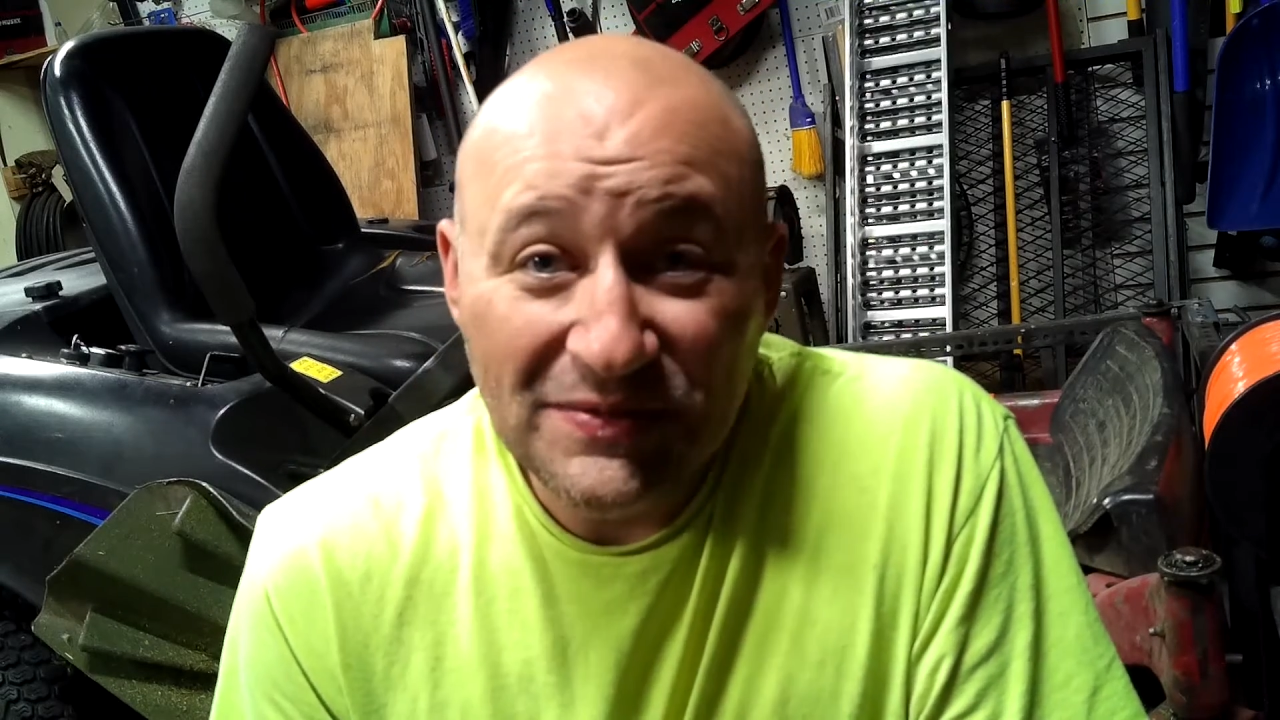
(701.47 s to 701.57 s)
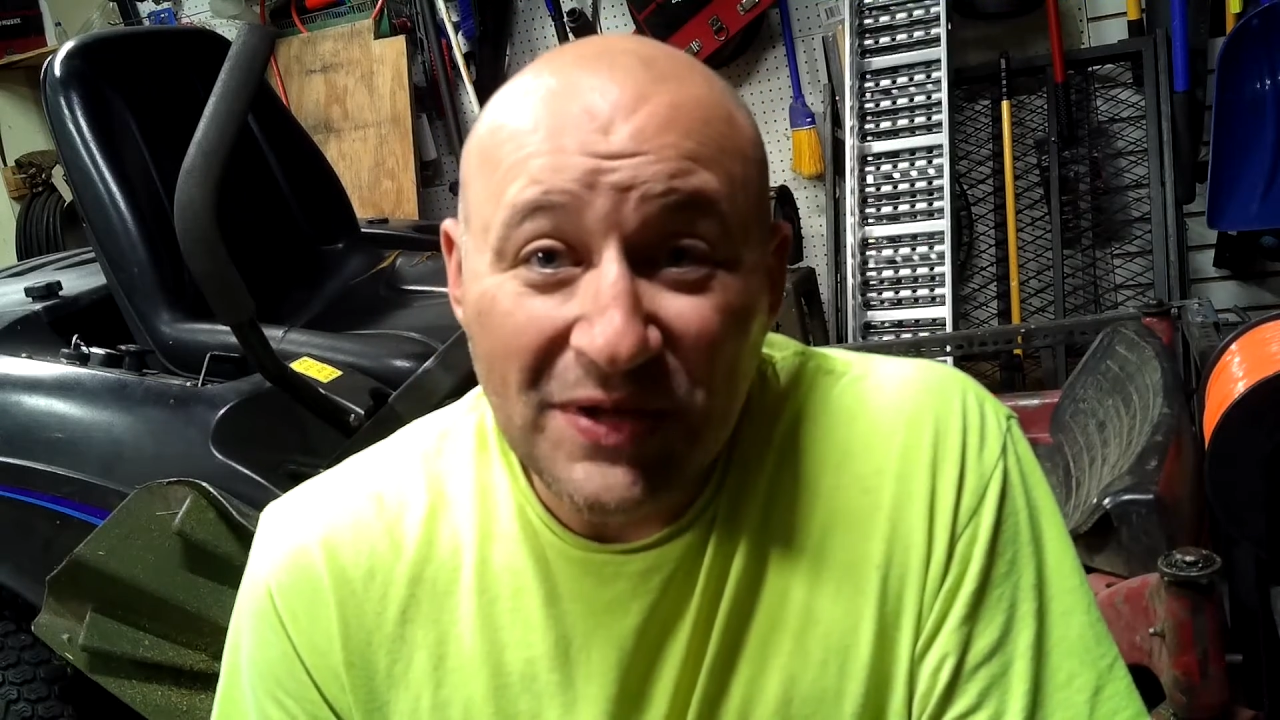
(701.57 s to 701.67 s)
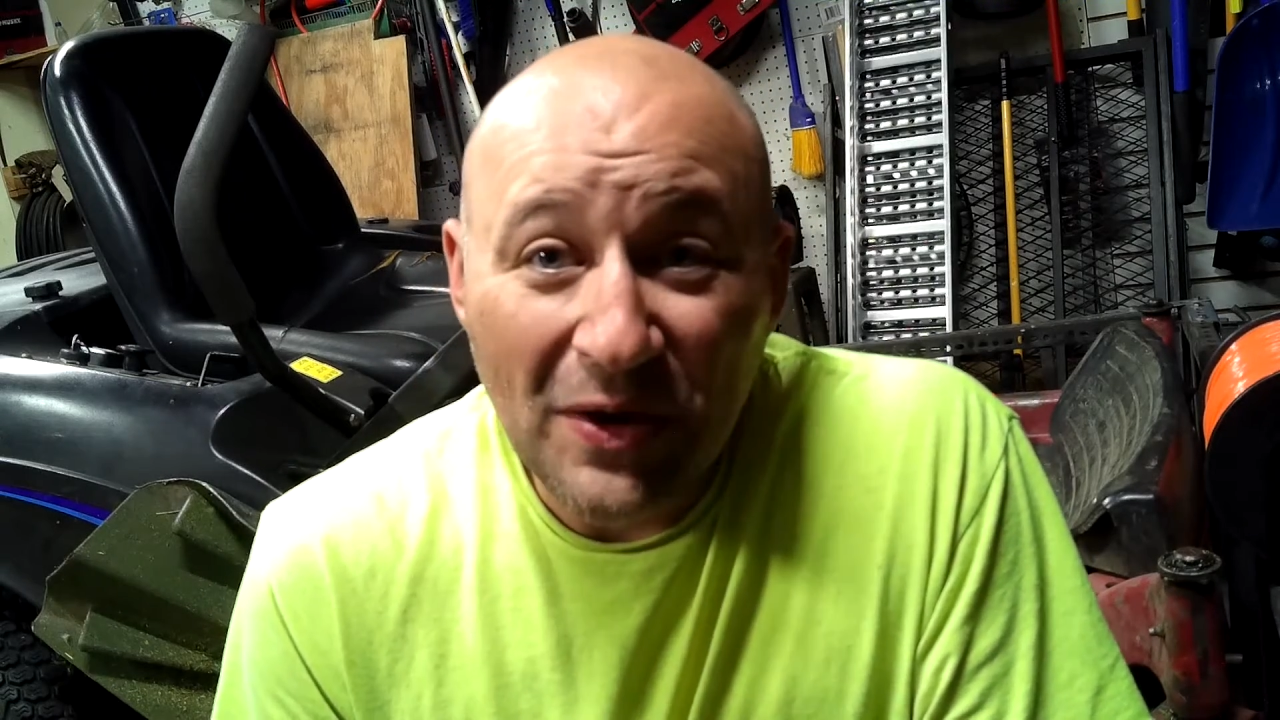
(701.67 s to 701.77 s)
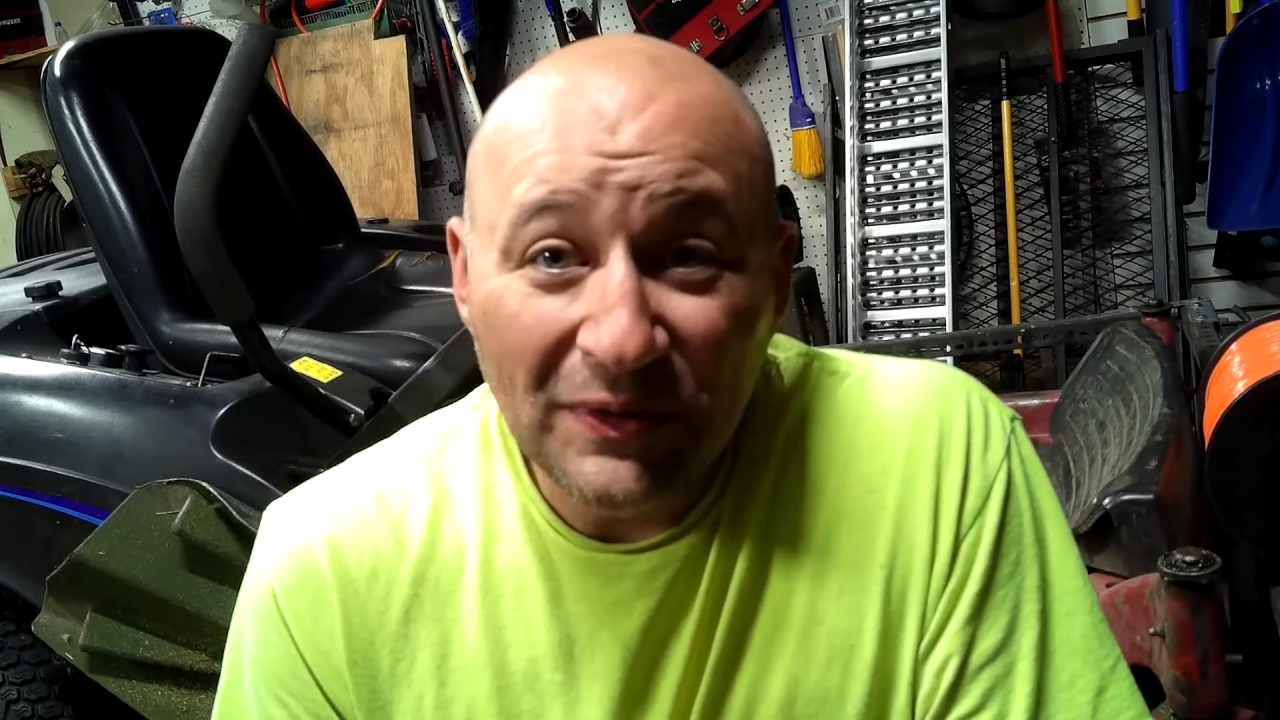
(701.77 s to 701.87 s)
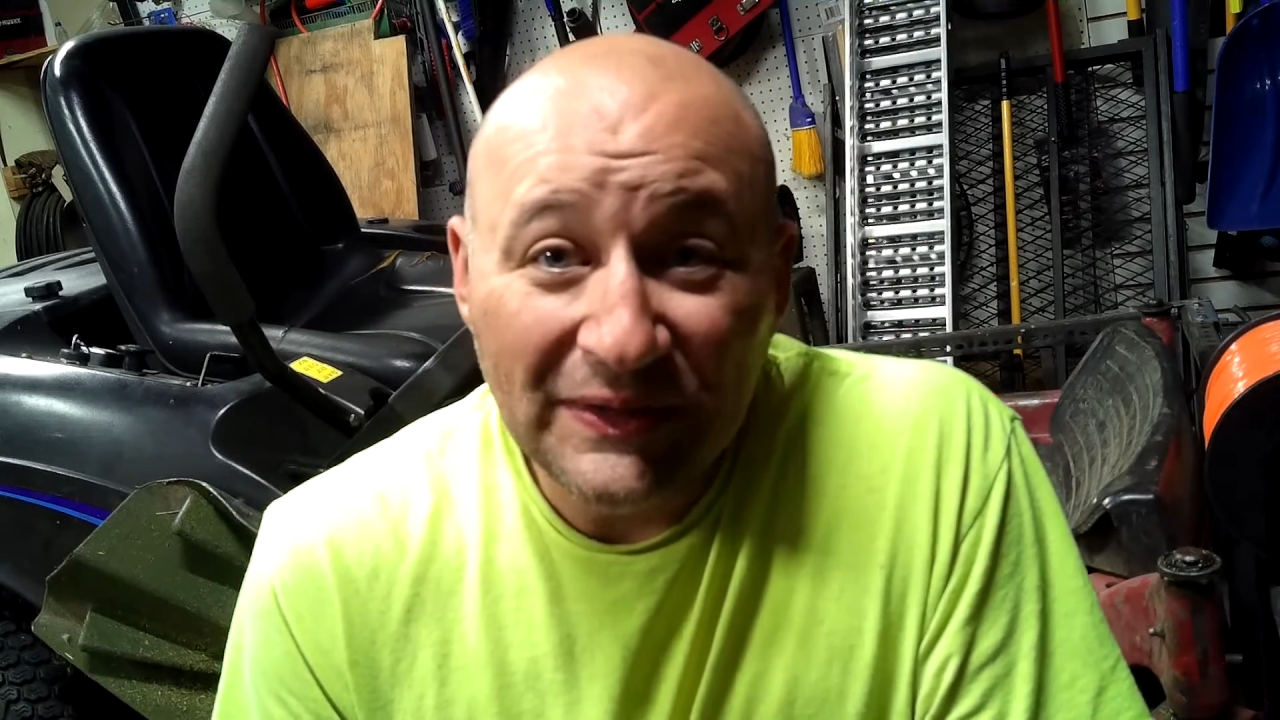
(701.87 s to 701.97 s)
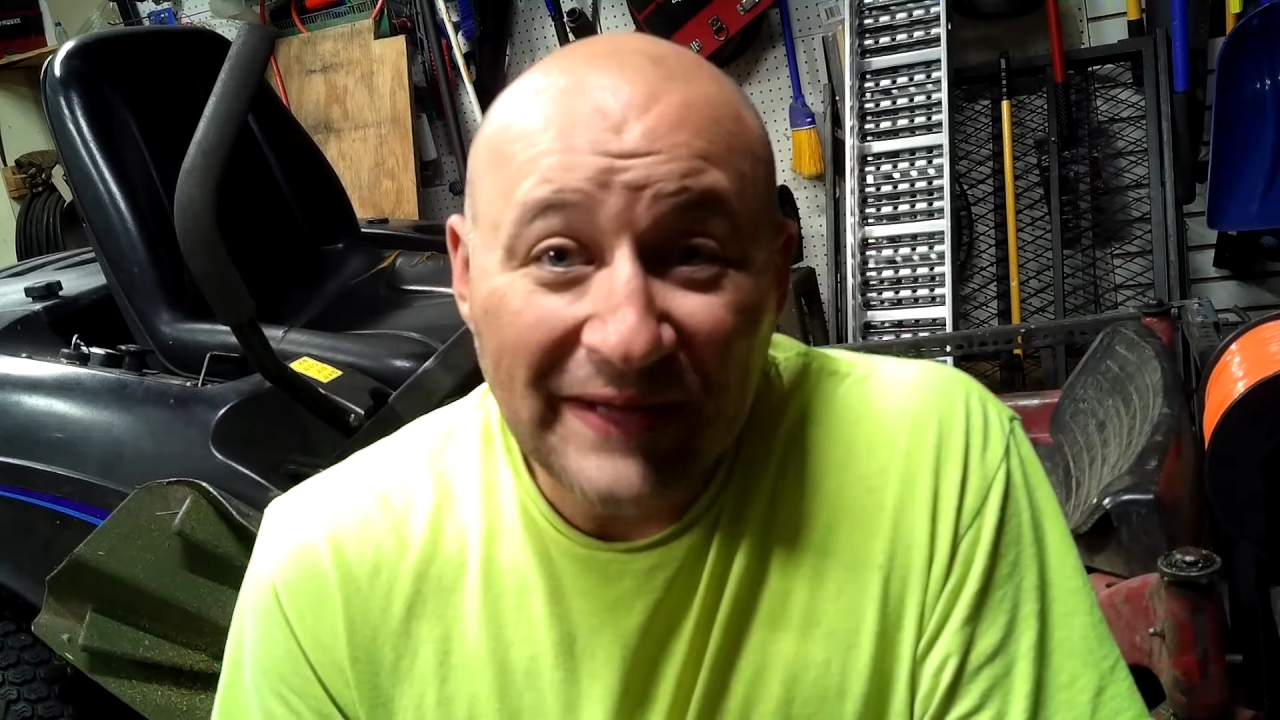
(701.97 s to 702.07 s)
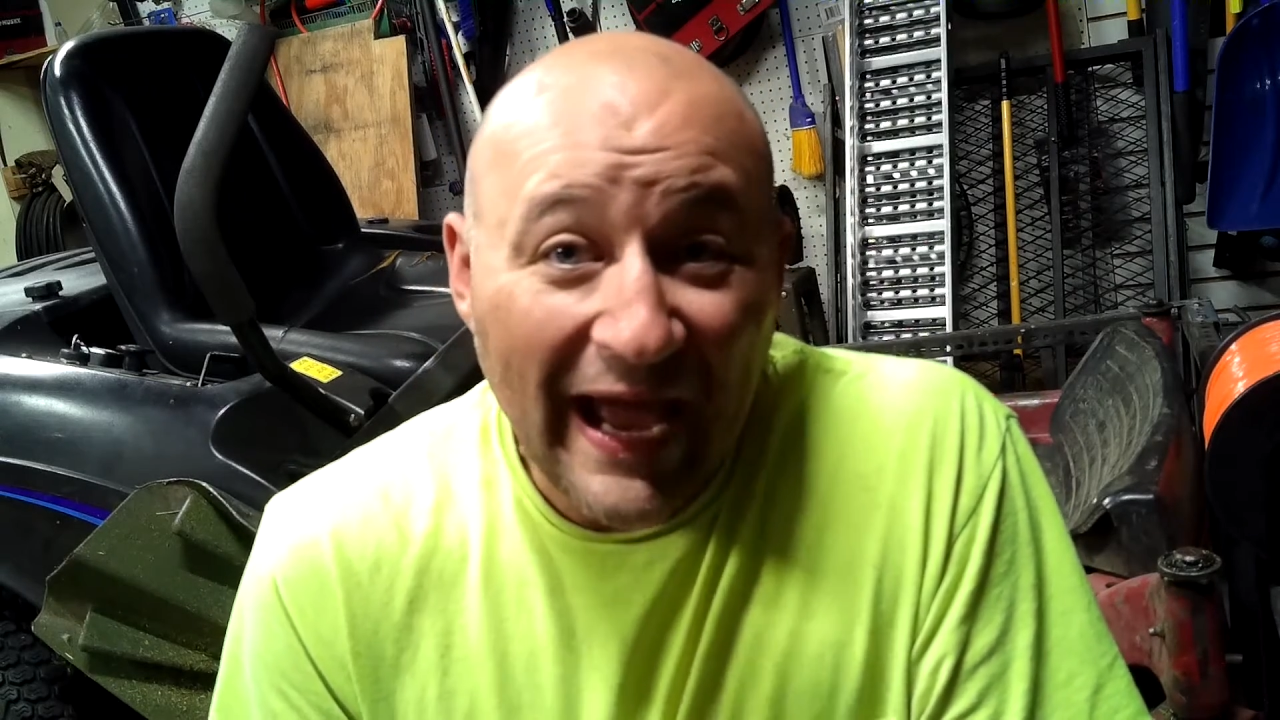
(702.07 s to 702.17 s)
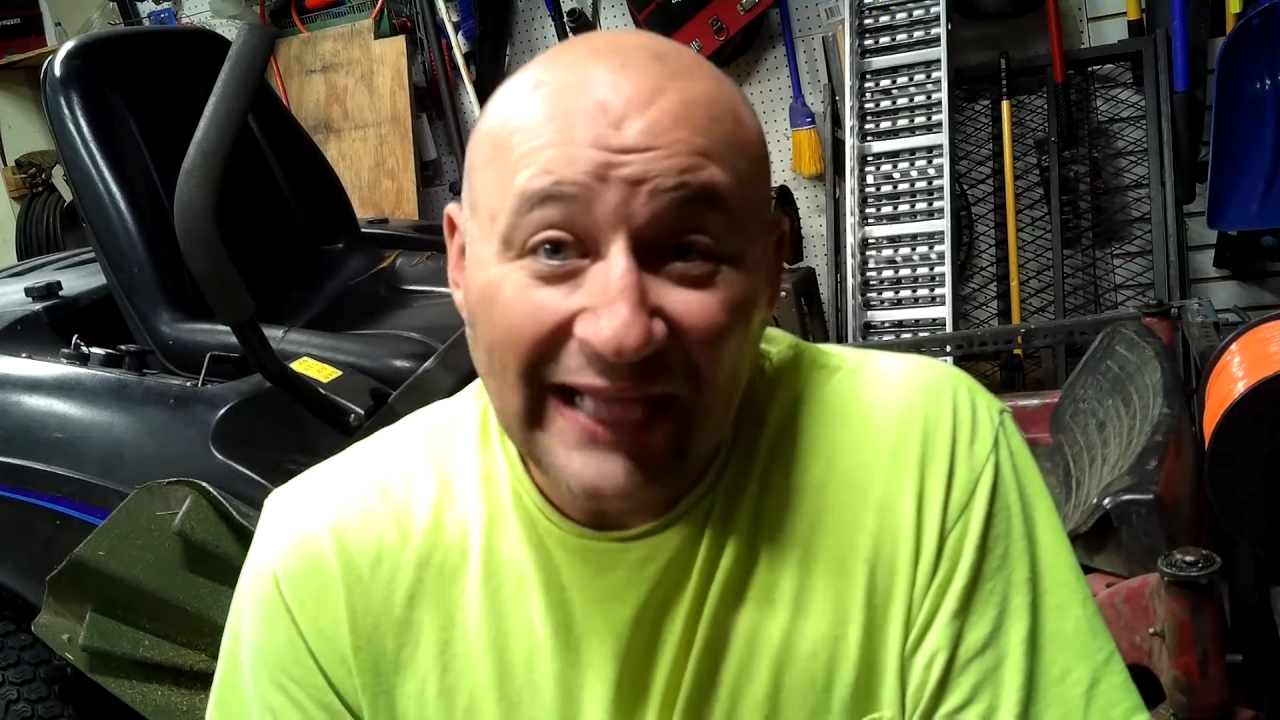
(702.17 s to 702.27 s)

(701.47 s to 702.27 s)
going.